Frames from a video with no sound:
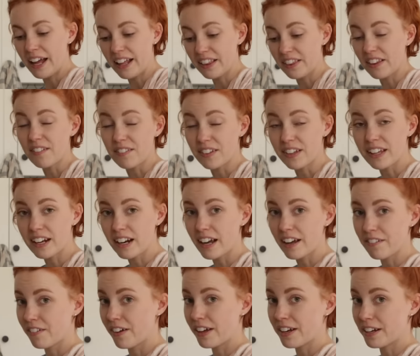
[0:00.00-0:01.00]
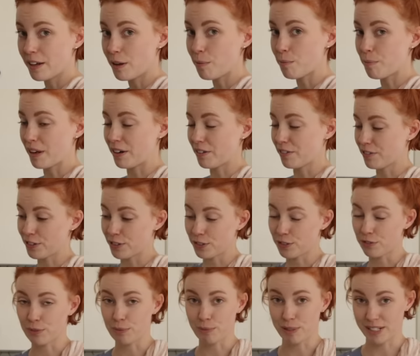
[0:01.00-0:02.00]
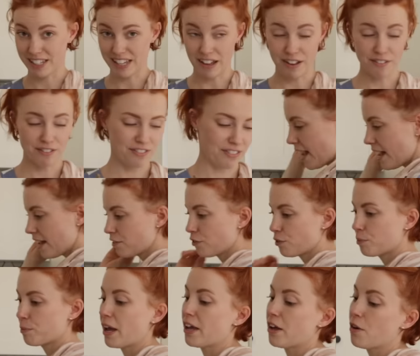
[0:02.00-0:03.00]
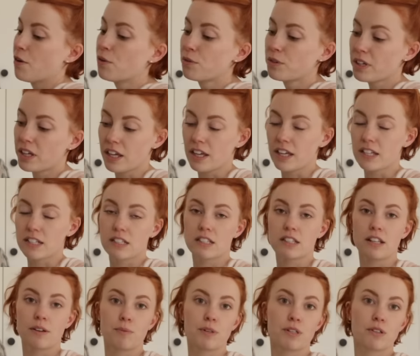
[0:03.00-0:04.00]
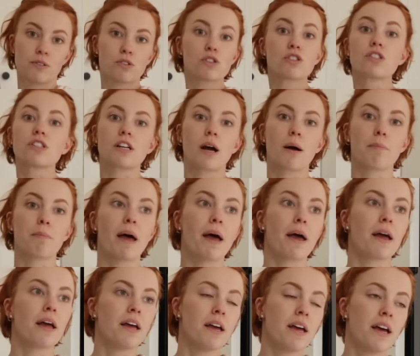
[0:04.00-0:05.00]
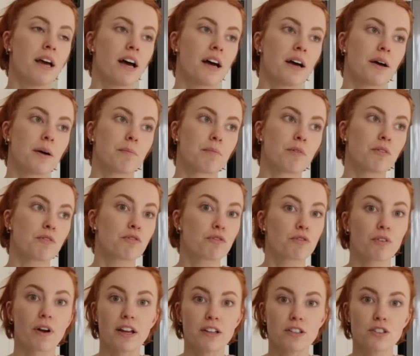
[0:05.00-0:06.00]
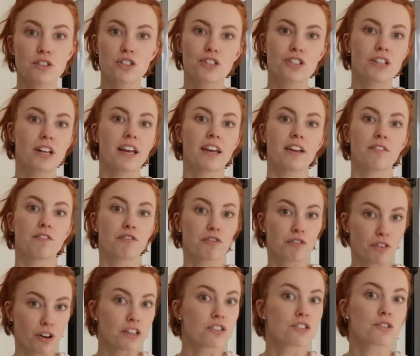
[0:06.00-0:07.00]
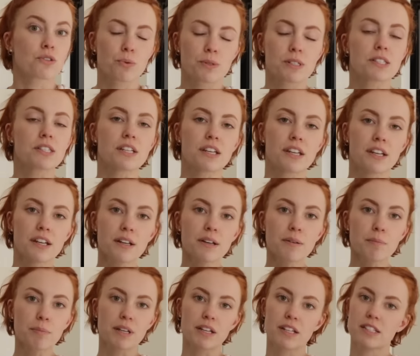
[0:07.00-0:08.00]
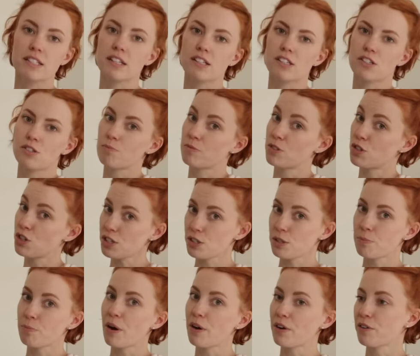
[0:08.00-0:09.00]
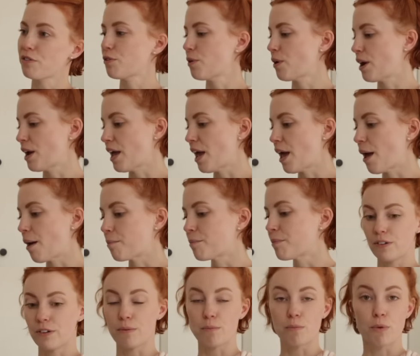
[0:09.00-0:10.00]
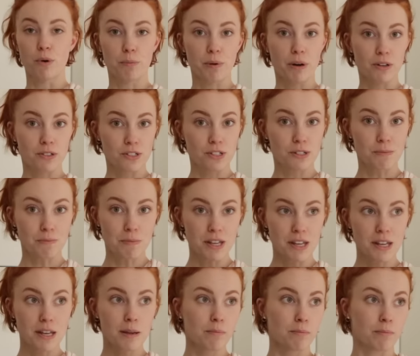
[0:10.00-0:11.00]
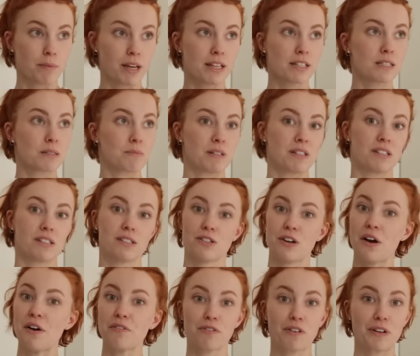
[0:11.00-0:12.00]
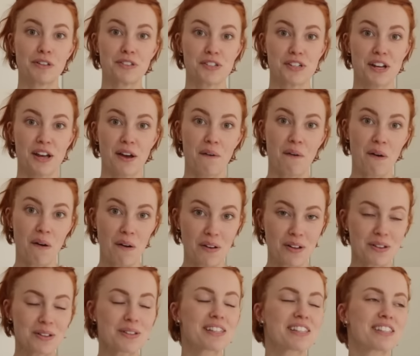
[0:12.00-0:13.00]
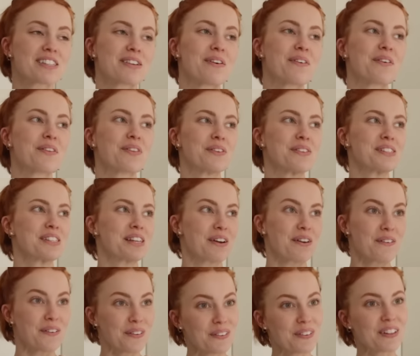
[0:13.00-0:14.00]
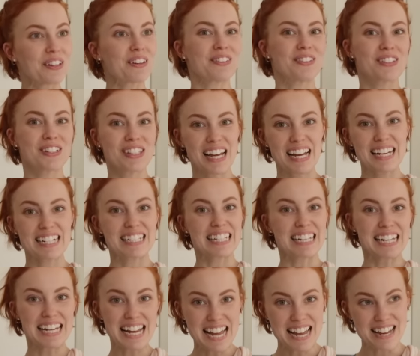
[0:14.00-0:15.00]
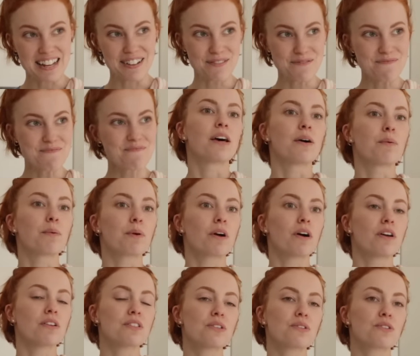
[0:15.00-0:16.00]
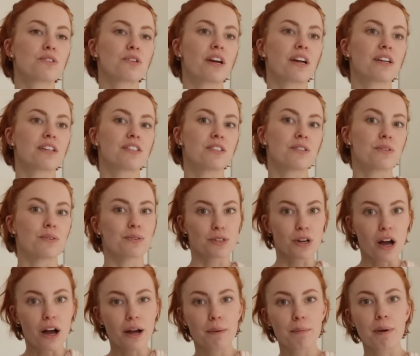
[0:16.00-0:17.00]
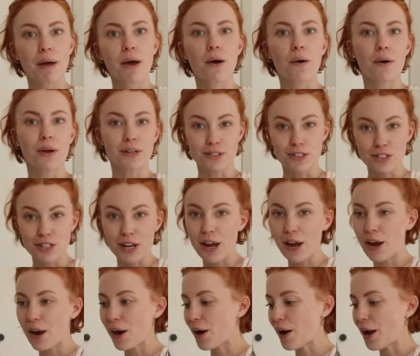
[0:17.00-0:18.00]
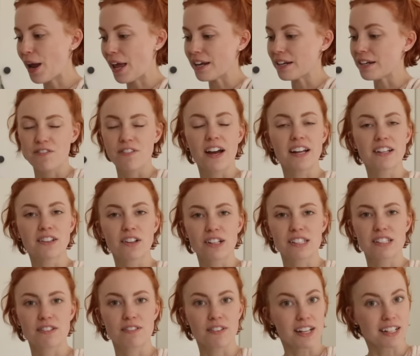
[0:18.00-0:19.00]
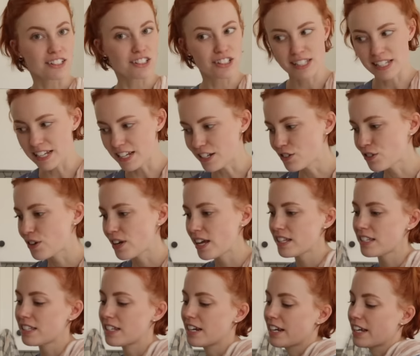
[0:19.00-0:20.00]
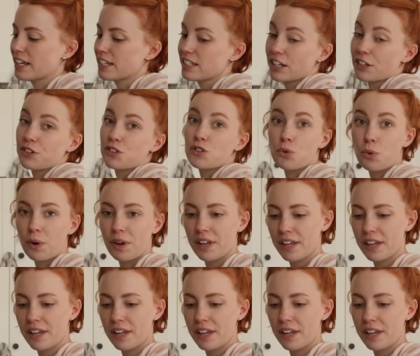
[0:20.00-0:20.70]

I love it. I find it beneficial for myself and for my own kids. And then we don't just stop at French and French cuisine, because that's just a part of who I am. There are more parts to me. My husband is not French at all, so there's like a whole other side to him that we're also trying to talk about and share and find lots of like just interest and I guess like joy